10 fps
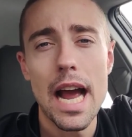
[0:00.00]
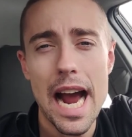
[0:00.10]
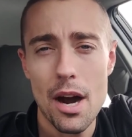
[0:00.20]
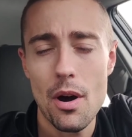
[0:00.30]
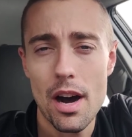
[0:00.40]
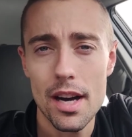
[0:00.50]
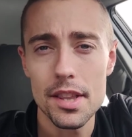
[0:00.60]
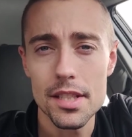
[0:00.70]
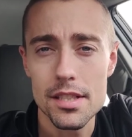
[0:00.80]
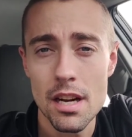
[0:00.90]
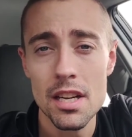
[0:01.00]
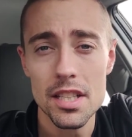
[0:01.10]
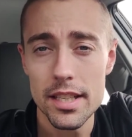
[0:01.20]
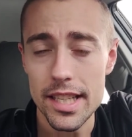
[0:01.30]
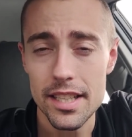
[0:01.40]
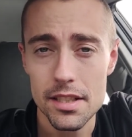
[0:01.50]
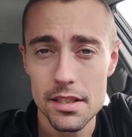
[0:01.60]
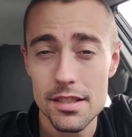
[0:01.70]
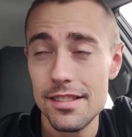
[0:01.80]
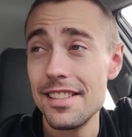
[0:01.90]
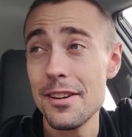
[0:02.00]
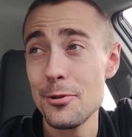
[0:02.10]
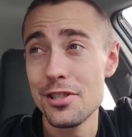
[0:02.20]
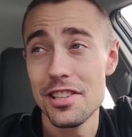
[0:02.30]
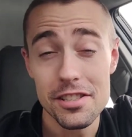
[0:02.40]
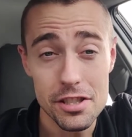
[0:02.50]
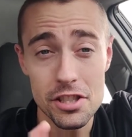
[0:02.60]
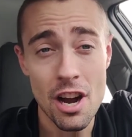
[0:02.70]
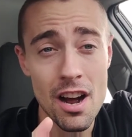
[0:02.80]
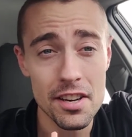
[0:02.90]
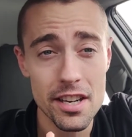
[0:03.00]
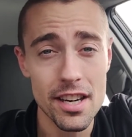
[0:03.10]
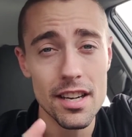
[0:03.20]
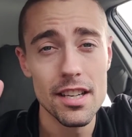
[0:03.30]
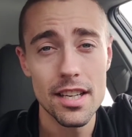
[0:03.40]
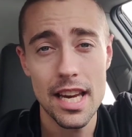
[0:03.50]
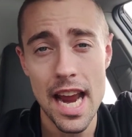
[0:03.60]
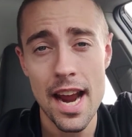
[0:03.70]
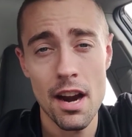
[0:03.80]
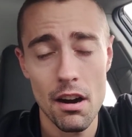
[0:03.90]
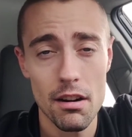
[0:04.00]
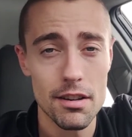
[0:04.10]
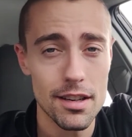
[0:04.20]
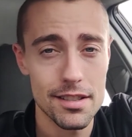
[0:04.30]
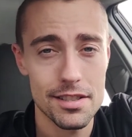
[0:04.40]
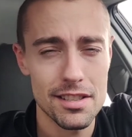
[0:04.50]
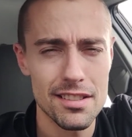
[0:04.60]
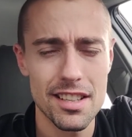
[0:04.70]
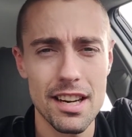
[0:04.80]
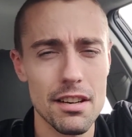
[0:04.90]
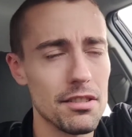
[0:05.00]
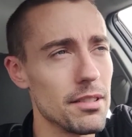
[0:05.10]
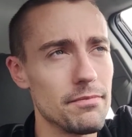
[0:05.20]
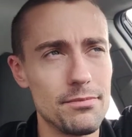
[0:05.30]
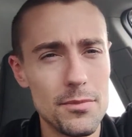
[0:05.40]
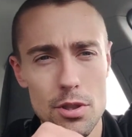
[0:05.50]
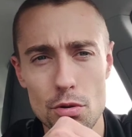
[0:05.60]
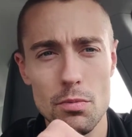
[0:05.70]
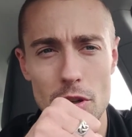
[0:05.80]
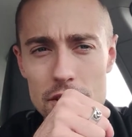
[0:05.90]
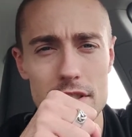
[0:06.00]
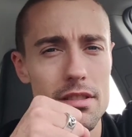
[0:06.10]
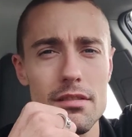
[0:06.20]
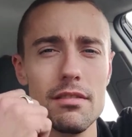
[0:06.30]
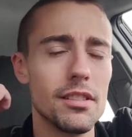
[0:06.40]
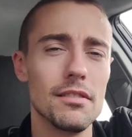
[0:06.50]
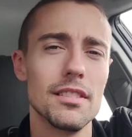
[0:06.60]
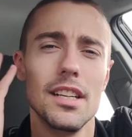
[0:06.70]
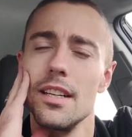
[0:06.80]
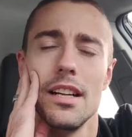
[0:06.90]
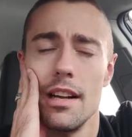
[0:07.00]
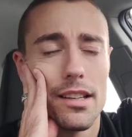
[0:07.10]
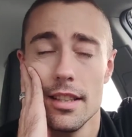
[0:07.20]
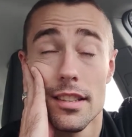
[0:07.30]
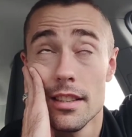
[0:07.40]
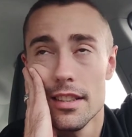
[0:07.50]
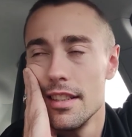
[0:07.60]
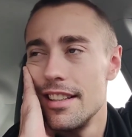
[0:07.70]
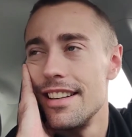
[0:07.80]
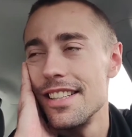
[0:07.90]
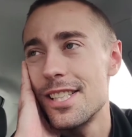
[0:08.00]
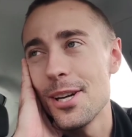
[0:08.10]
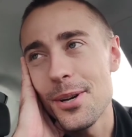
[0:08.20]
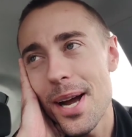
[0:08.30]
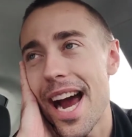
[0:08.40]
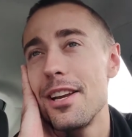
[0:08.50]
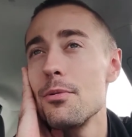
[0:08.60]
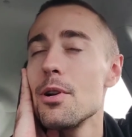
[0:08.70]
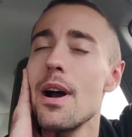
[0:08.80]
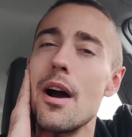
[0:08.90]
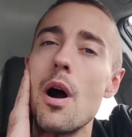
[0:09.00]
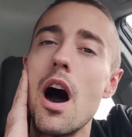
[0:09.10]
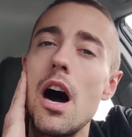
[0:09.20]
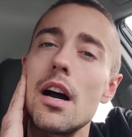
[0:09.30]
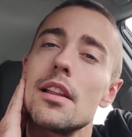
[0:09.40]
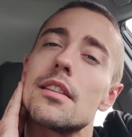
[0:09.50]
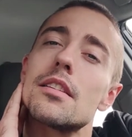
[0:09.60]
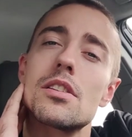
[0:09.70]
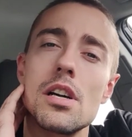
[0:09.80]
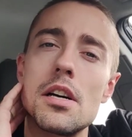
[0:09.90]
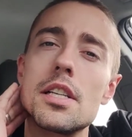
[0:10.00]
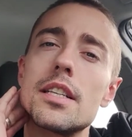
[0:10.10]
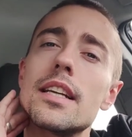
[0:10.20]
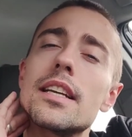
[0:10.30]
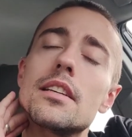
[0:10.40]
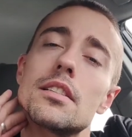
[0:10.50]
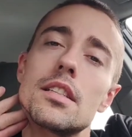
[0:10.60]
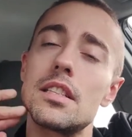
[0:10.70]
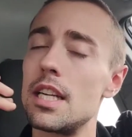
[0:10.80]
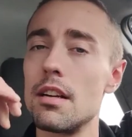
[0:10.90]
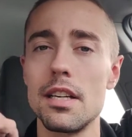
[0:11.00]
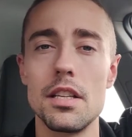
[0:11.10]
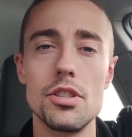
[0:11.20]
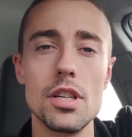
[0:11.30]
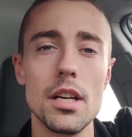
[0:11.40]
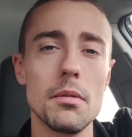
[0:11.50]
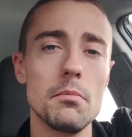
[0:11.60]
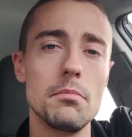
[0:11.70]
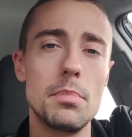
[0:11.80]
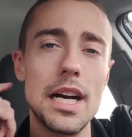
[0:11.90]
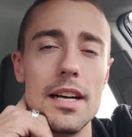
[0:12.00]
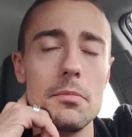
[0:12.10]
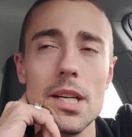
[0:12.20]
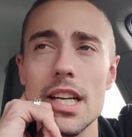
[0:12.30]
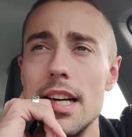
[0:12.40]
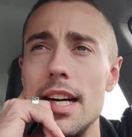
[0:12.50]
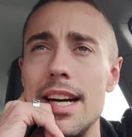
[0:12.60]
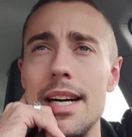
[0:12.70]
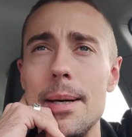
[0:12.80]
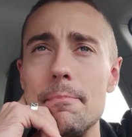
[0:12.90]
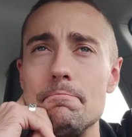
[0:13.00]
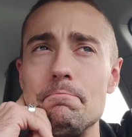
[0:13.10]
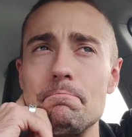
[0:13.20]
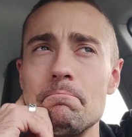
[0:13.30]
how hot the sauna is, and that was sauna care, not Sonicare, the toothbrushes, you know. So I don't know how hot the sauna is. It's here at the gym behind me. Um,